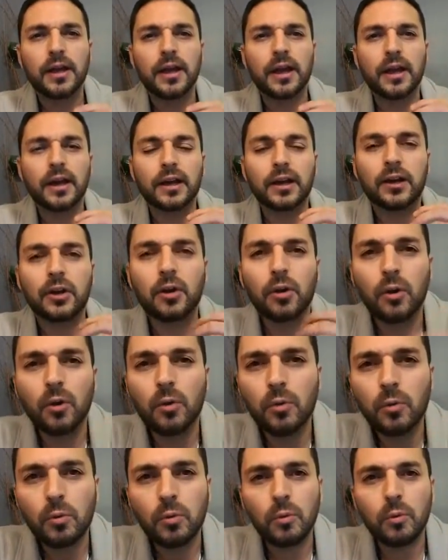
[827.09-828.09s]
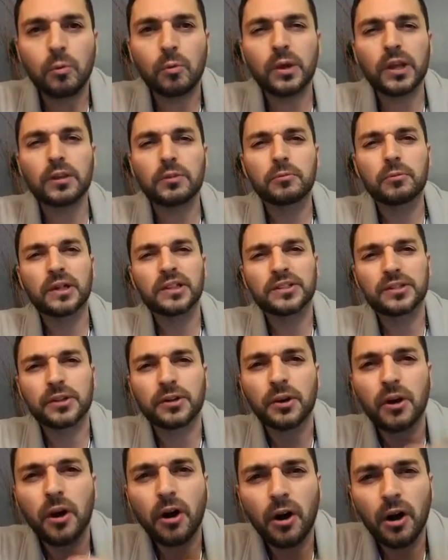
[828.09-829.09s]
and go with what your
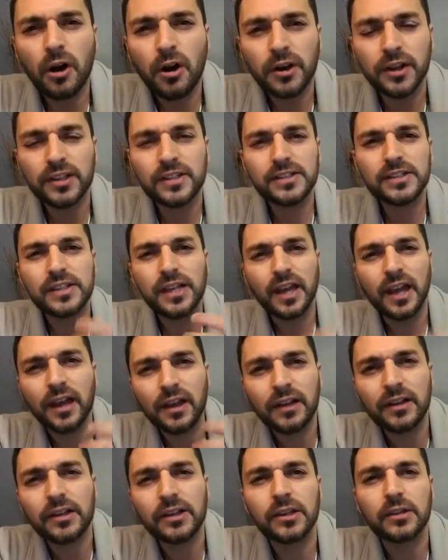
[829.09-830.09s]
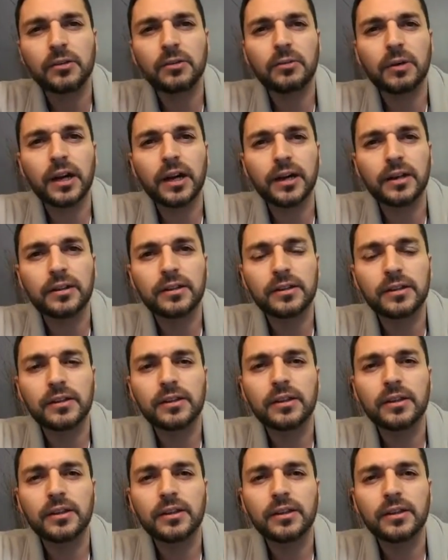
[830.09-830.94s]
heart is telling you, right?